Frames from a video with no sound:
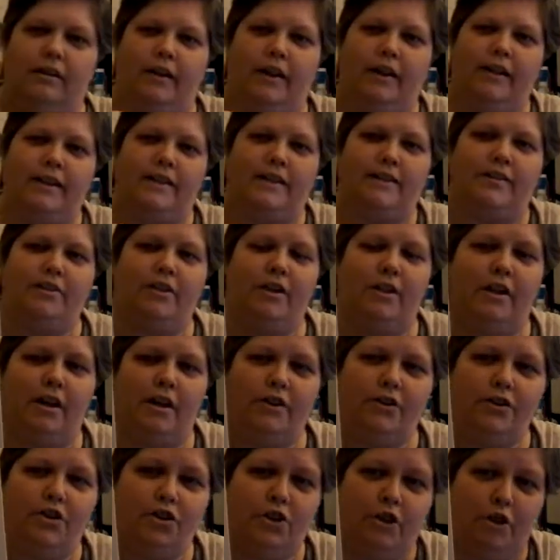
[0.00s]
It's
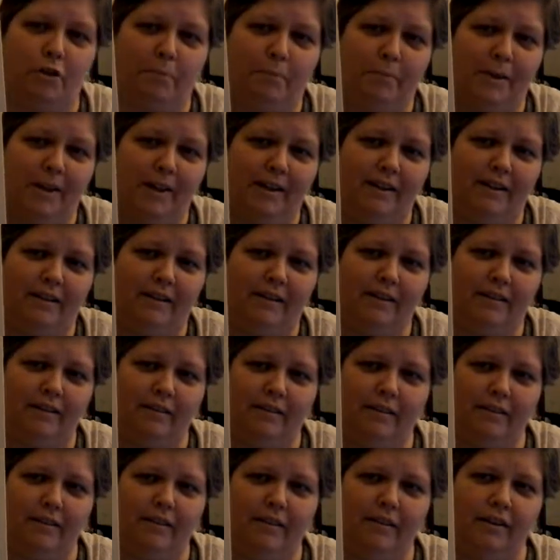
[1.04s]
a German
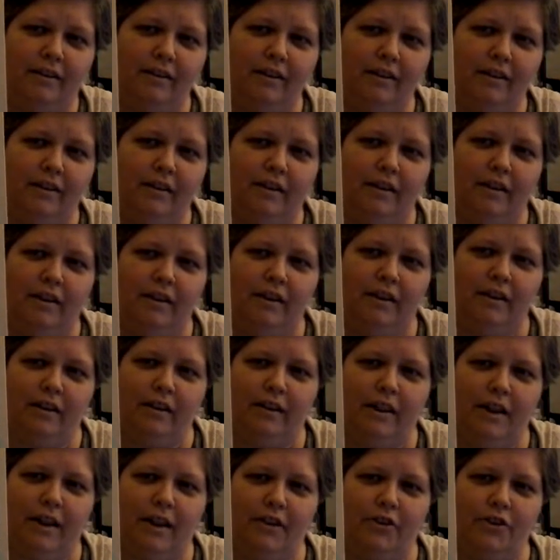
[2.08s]

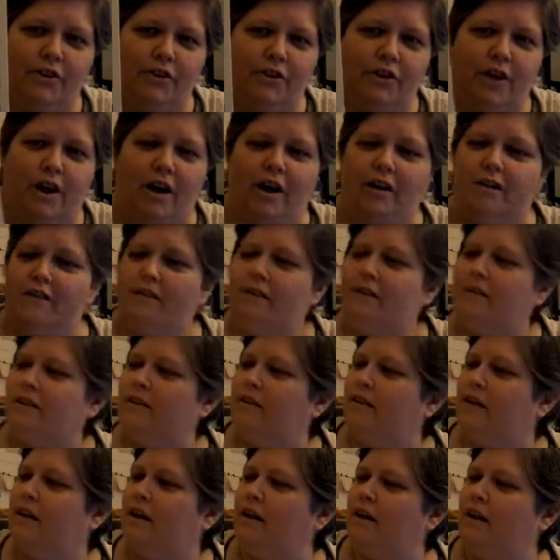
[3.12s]

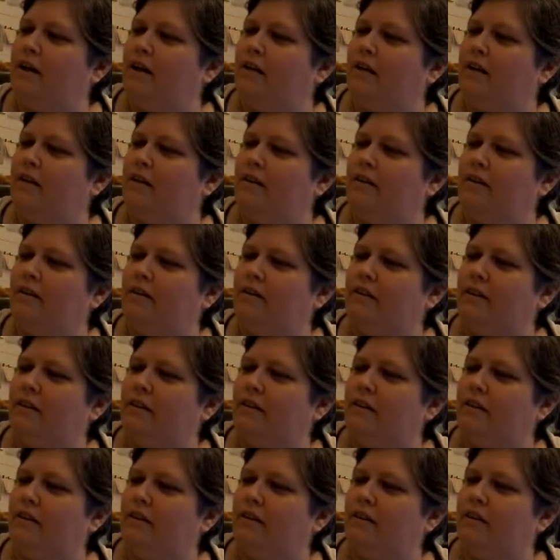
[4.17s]
kindergarten, uh,
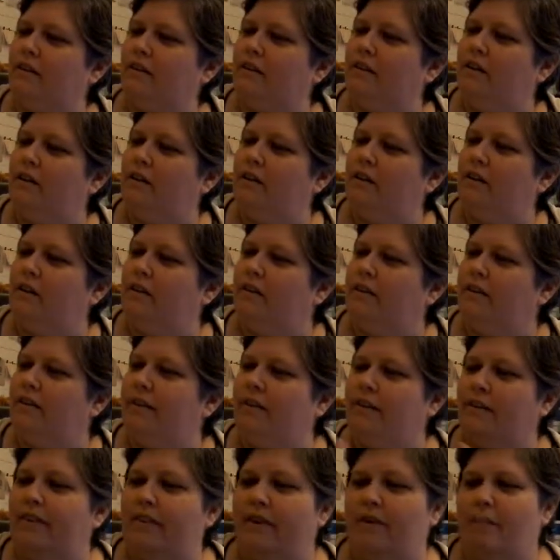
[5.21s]

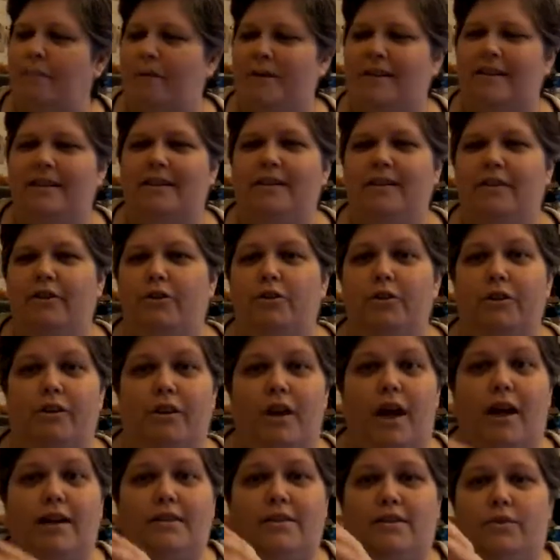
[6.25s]
they're basically good
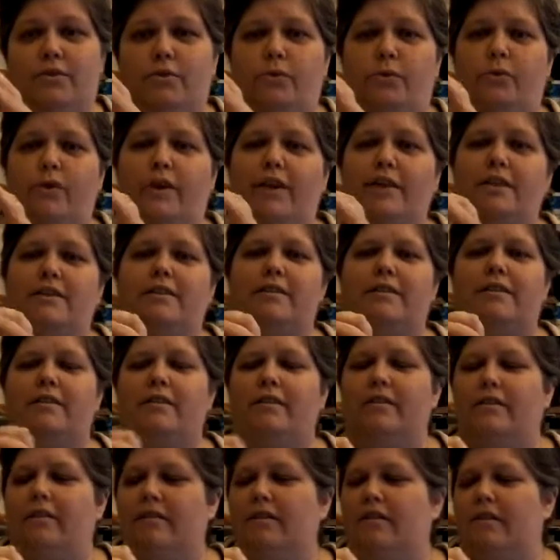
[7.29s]
night stories,
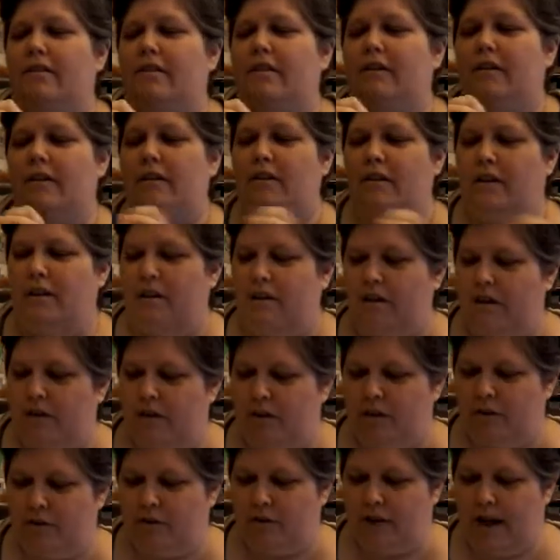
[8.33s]

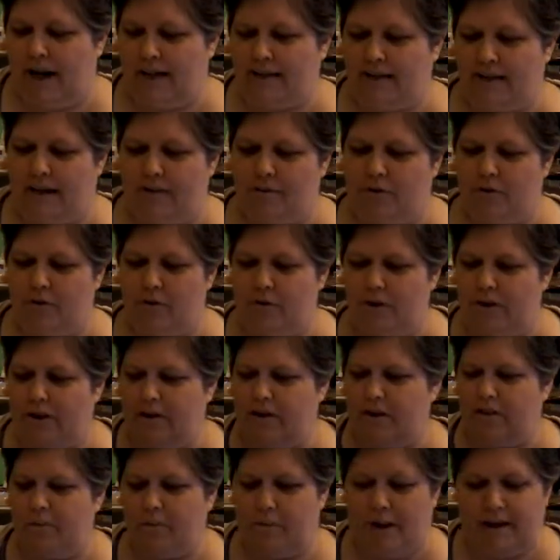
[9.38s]
you know, nighttime stories,
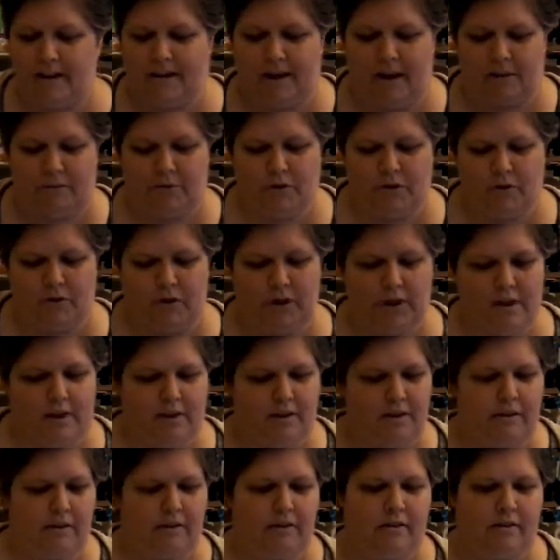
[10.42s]
so bedtime
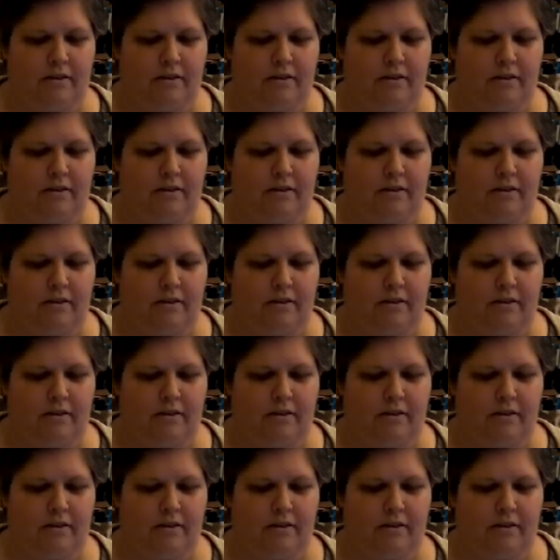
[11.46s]
stories.